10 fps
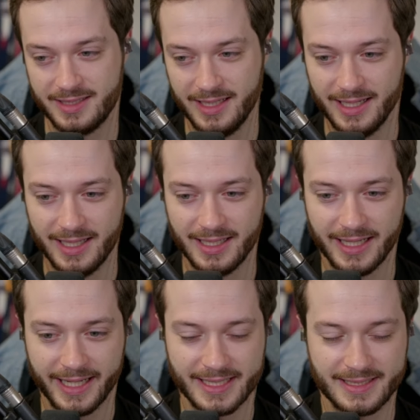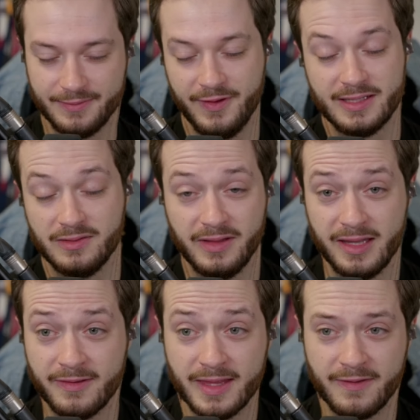It, uh, I guess
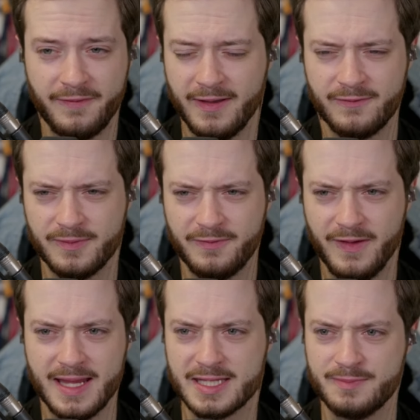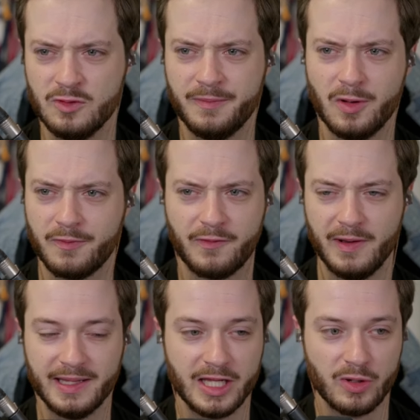effectively they, they phased movement over
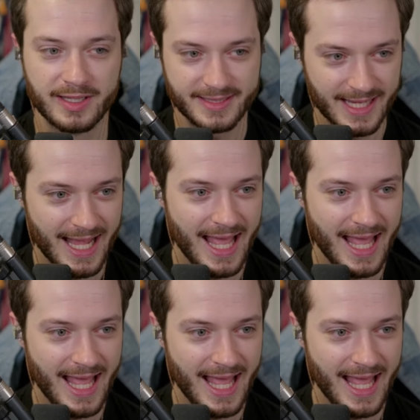friendly units.